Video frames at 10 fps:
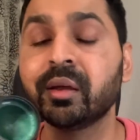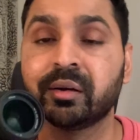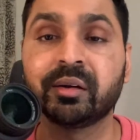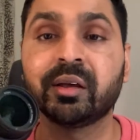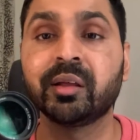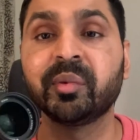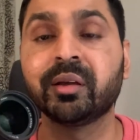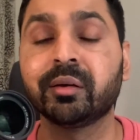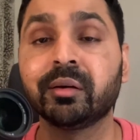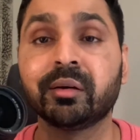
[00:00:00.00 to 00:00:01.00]

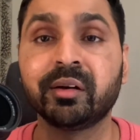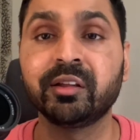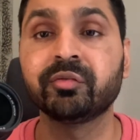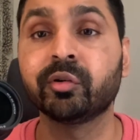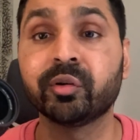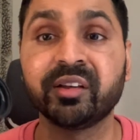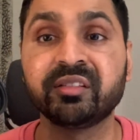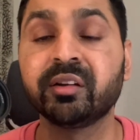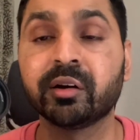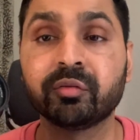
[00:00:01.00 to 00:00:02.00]
dynamic range photo,
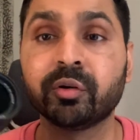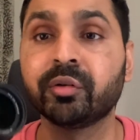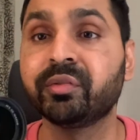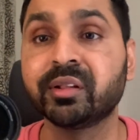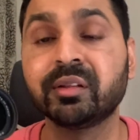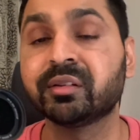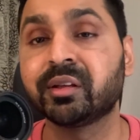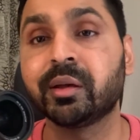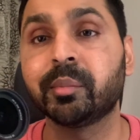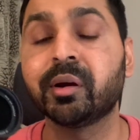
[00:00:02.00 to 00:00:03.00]
HDR photo with this
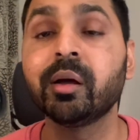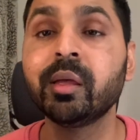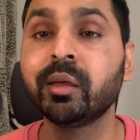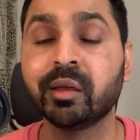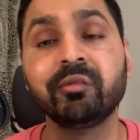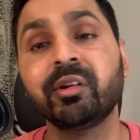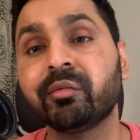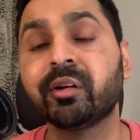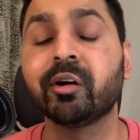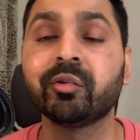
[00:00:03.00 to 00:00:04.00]
camera, even
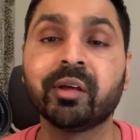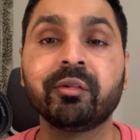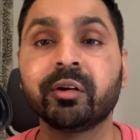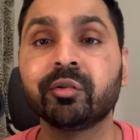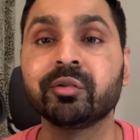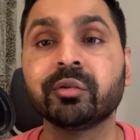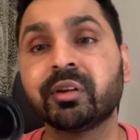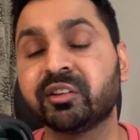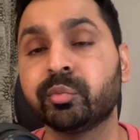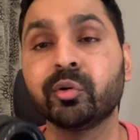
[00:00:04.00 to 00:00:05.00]
without having to use
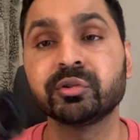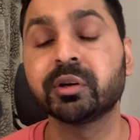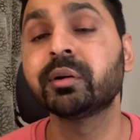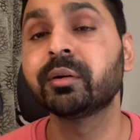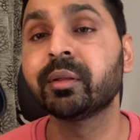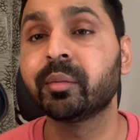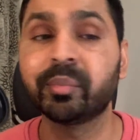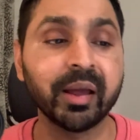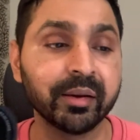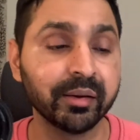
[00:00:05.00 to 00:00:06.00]
exposure
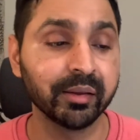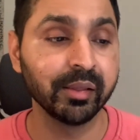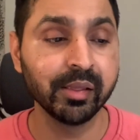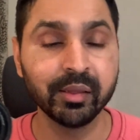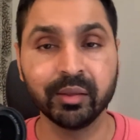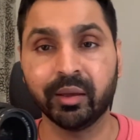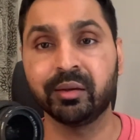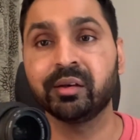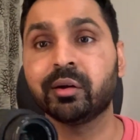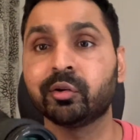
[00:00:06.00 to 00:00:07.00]
bracketing. And
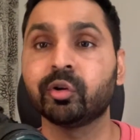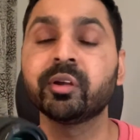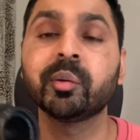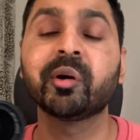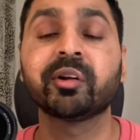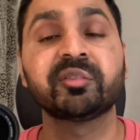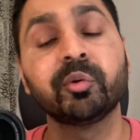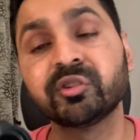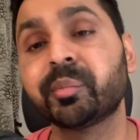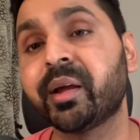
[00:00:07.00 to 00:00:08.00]
yeah, talking about
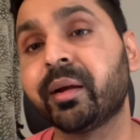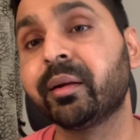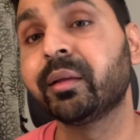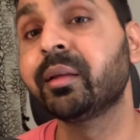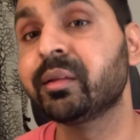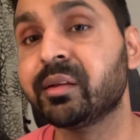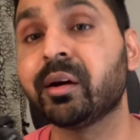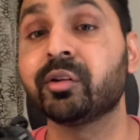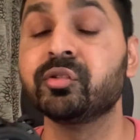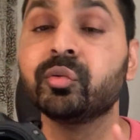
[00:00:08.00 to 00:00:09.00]
exposure bracketing,
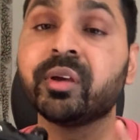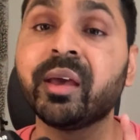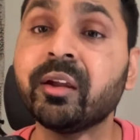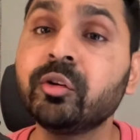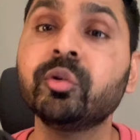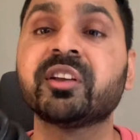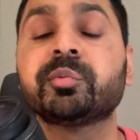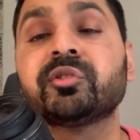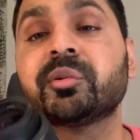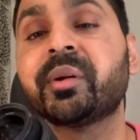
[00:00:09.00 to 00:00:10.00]
yeah, you can do
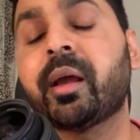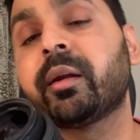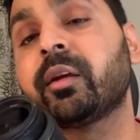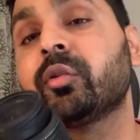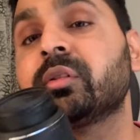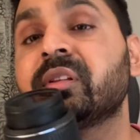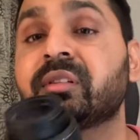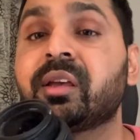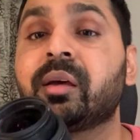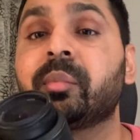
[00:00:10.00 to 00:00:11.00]
exposure bracketing on this
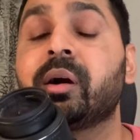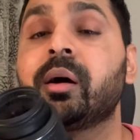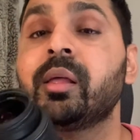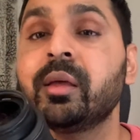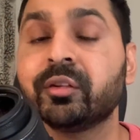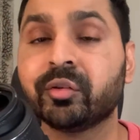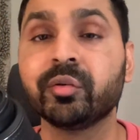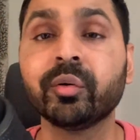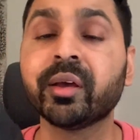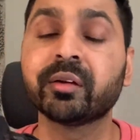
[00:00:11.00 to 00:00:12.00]
camera. So
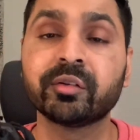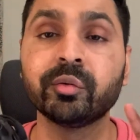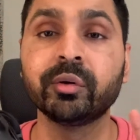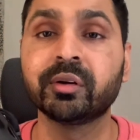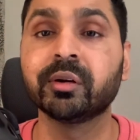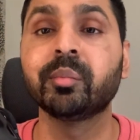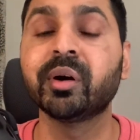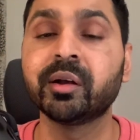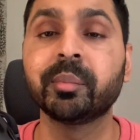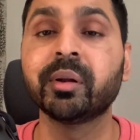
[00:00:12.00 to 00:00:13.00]
you can shoot
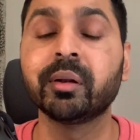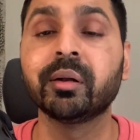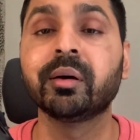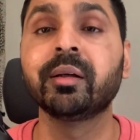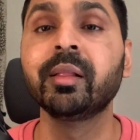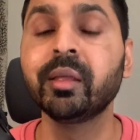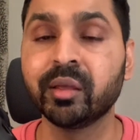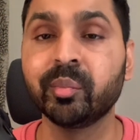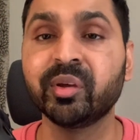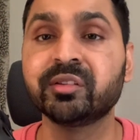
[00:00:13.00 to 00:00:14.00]
multiple
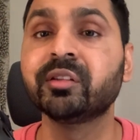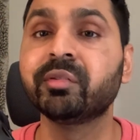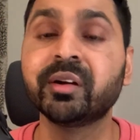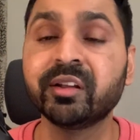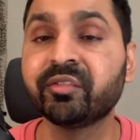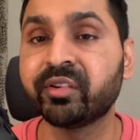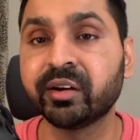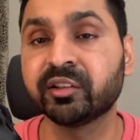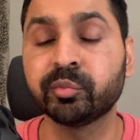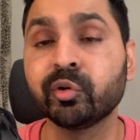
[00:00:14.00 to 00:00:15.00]
images with different
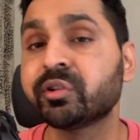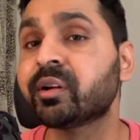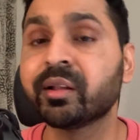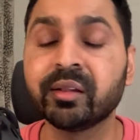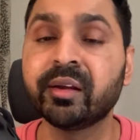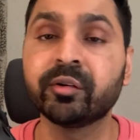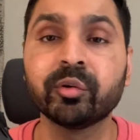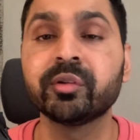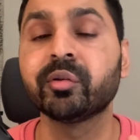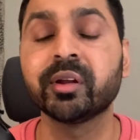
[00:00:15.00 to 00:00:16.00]
exposure, and later on
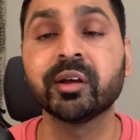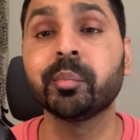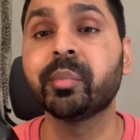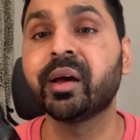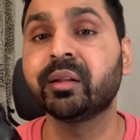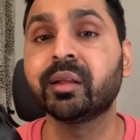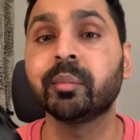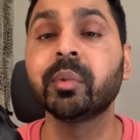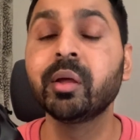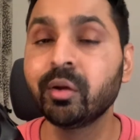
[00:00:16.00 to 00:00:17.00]
you can combine them
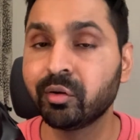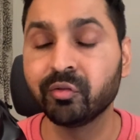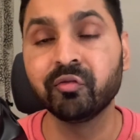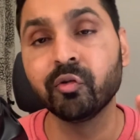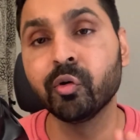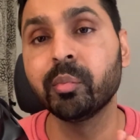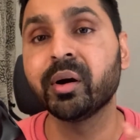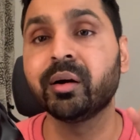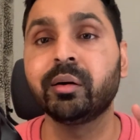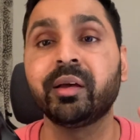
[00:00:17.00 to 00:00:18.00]
to form
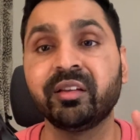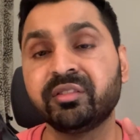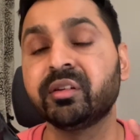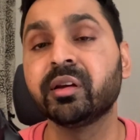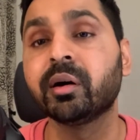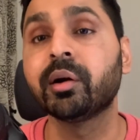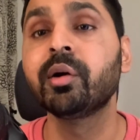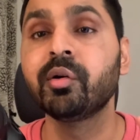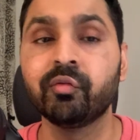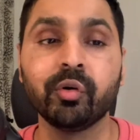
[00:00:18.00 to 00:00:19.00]
a HDR
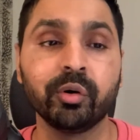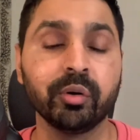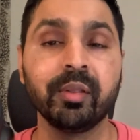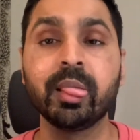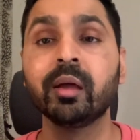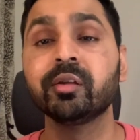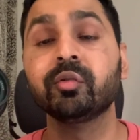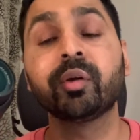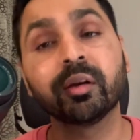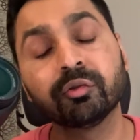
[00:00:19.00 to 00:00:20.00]
photo. You
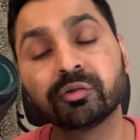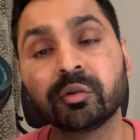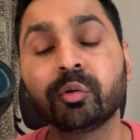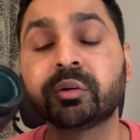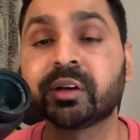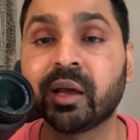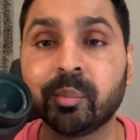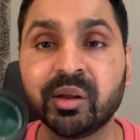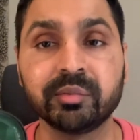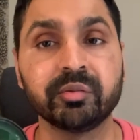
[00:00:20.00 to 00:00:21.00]
can also do
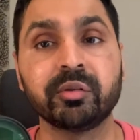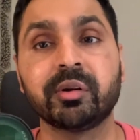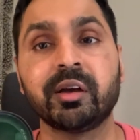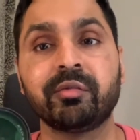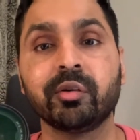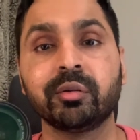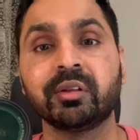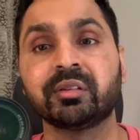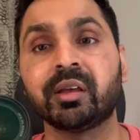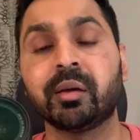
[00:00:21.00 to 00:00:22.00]
time-lapse photography on this
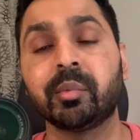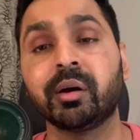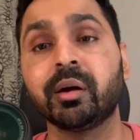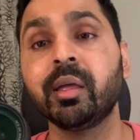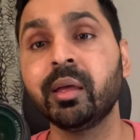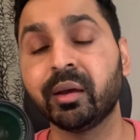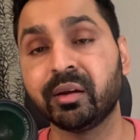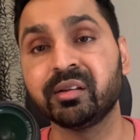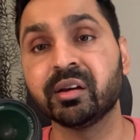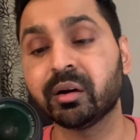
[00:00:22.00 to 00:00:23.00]
camera. And
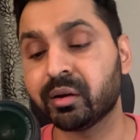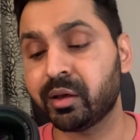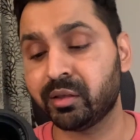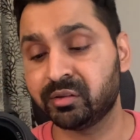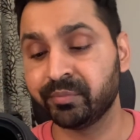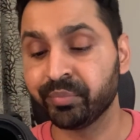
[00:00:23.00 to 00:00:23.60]
yeah guys,